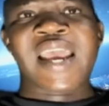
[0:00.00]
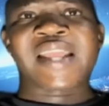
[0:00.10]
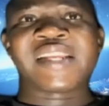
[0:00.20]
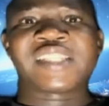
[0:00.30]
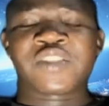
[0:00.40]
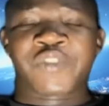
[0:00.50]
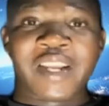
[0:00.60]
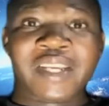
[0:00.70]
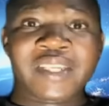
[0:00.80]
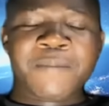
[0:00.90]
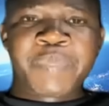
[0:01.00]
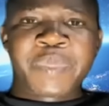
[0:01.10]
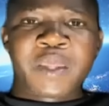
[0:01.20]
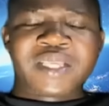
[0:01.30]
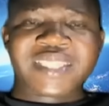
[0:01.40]
And it is very
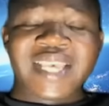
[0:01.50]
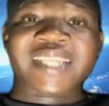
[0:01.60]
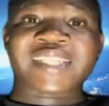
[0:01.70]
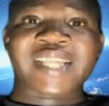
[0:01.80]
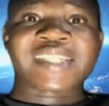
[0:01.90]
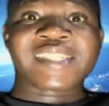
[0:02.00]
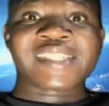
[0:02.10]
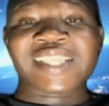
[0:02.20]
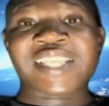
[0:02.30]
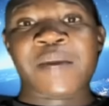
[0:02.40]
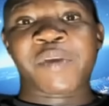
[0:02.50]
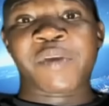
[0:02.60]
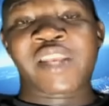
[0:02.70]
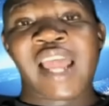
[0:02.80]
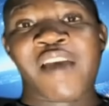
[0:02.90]
sad that it ends up
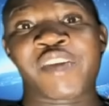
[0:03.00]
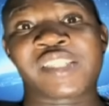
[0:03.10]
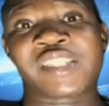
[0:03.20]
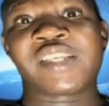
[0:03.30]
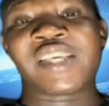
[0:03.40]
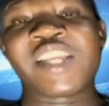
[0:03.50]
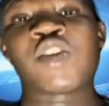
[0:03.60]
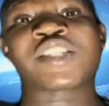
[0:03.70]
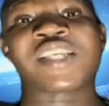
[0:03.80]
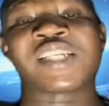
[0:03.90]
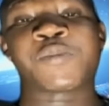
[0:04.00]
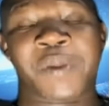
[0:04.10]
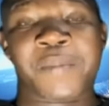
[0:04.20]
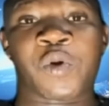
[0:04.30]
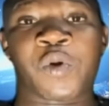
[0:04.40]
even affecting innocent
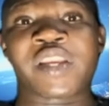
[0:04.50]
people,